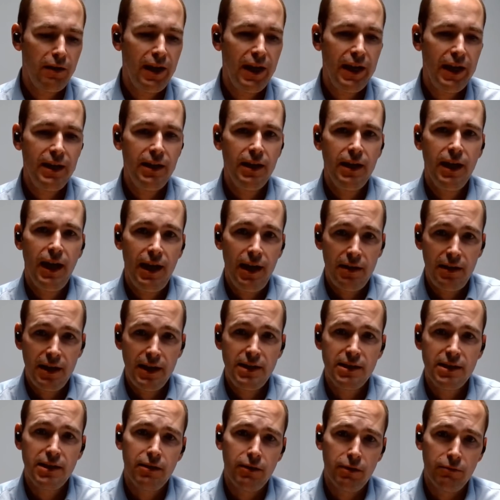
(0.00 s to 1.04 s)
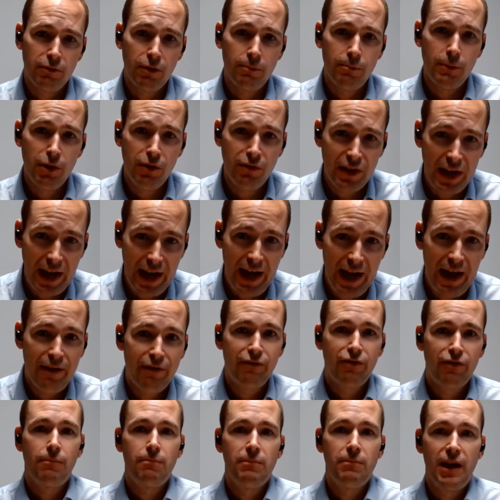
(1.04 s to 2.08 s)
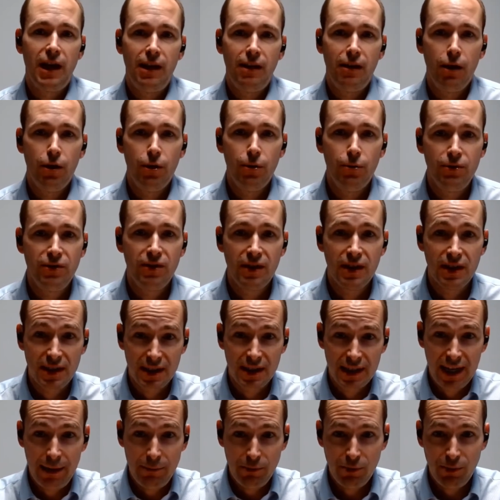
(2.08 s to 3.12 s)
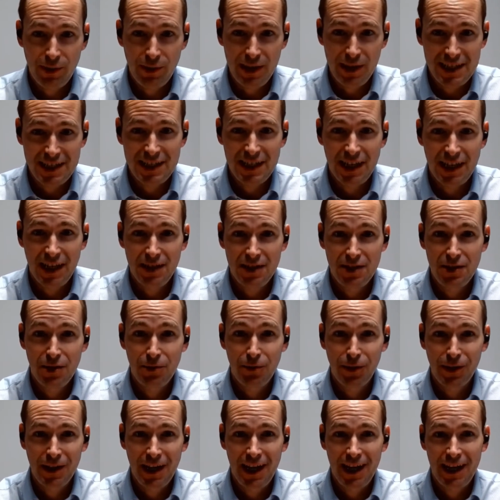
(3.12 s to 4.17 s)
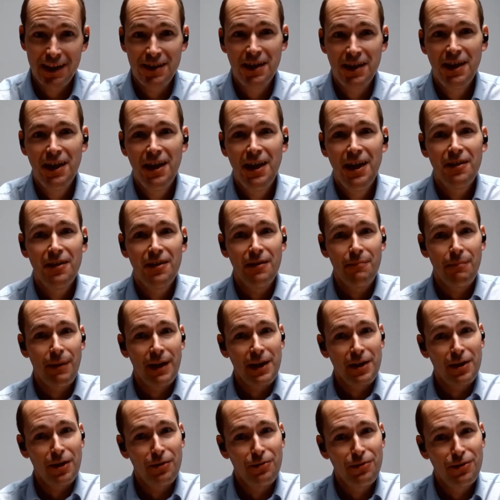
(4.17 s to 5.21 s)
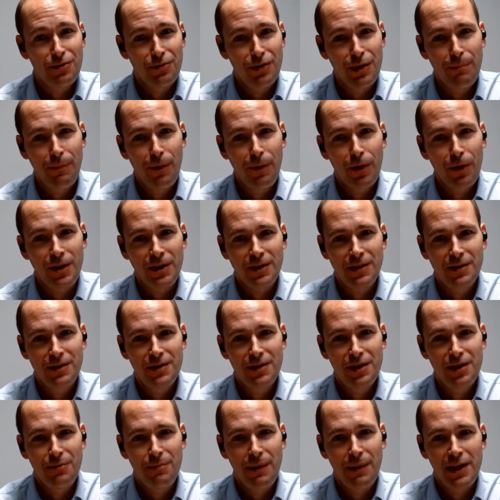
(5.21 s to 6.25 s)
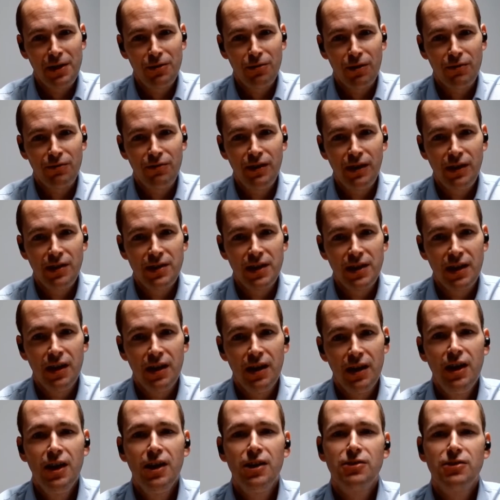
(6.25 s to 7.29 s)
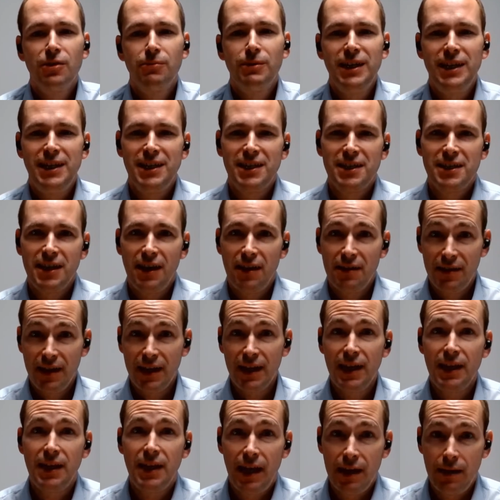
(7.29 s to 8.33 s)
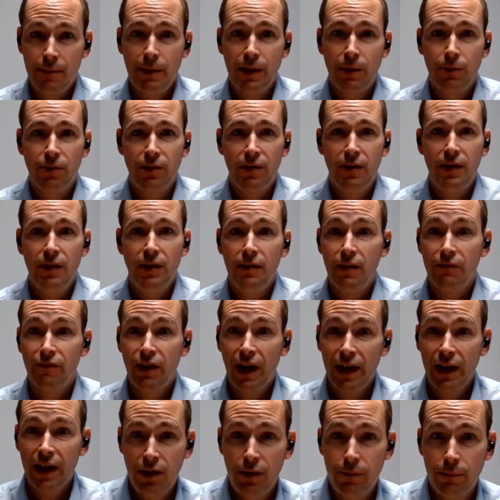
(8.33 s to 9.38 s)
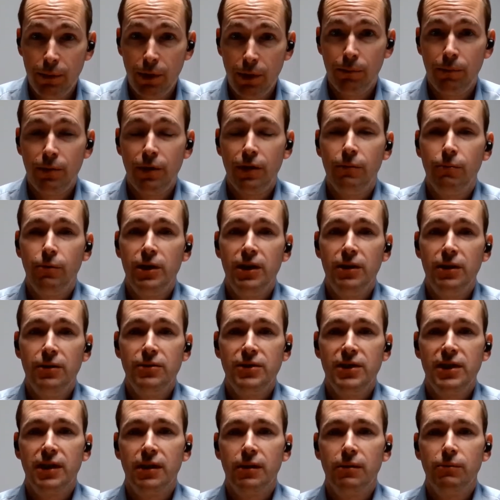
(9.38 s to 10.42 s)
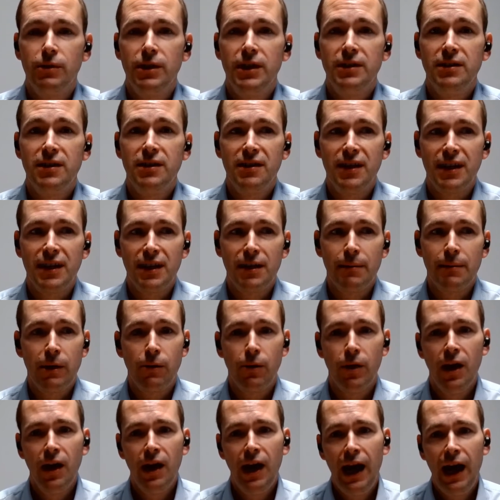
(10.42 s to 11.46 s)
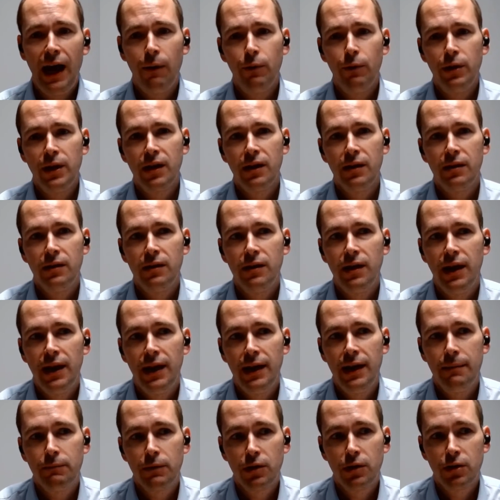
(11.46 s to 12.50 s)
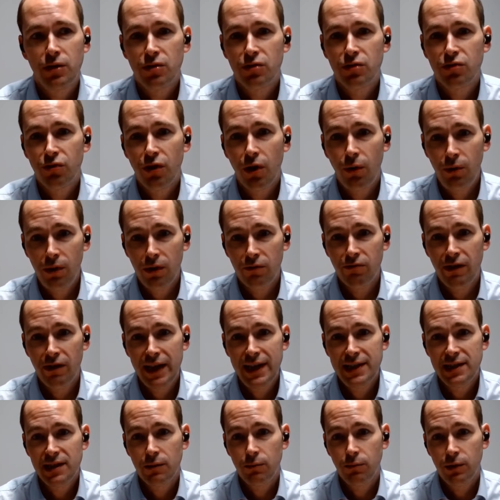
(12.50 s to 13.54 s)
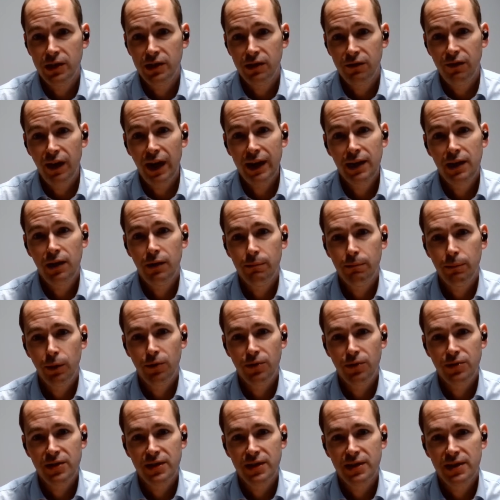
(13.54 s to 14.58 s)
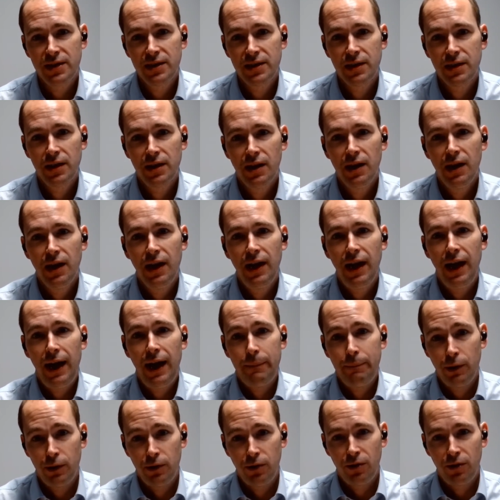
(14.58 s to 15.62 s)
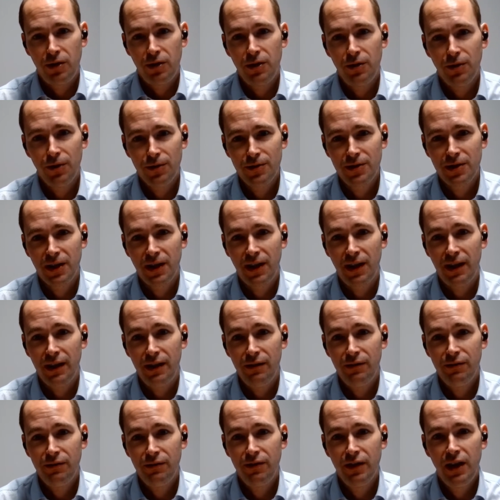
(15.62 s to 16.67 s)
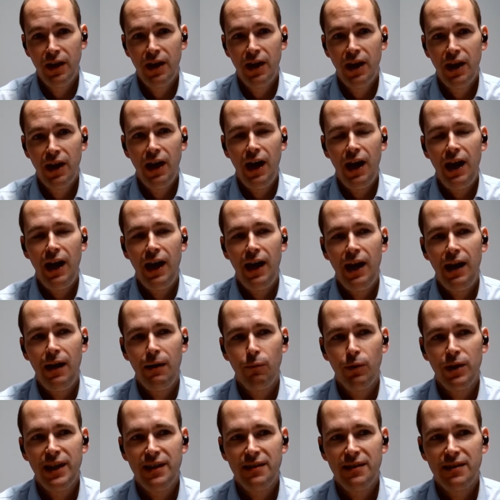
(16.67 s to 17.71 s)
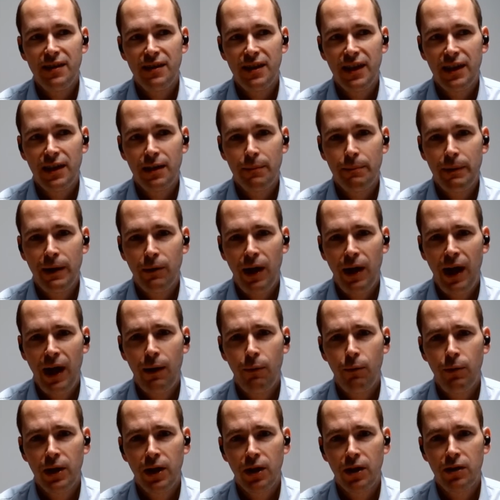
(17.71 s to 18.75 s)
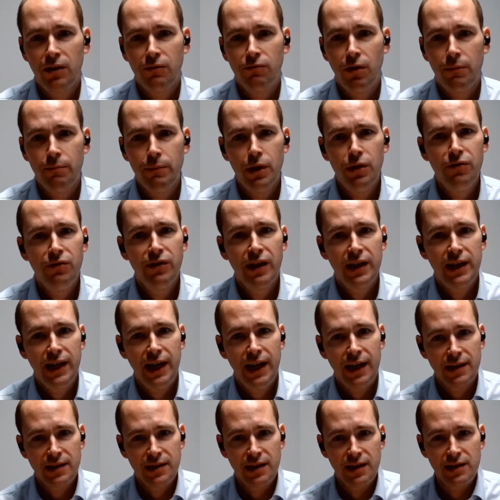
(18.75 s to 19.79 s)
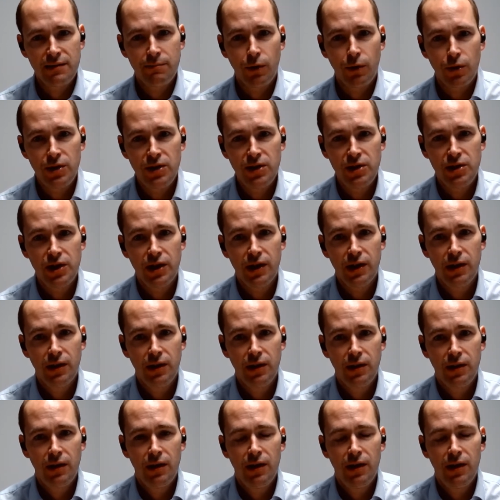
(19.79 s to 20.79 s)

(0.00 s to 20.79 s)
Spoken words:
they need to remove air from that load that's kept within inside a tool can that might go through a 0.2 micron filter. So we need to start thinking then about the vacuum pump that we're using. We need to think about how we can control the rate at which vacuum pulses happen on the autoclave. We need to think about how we're going to remove any excess moisture,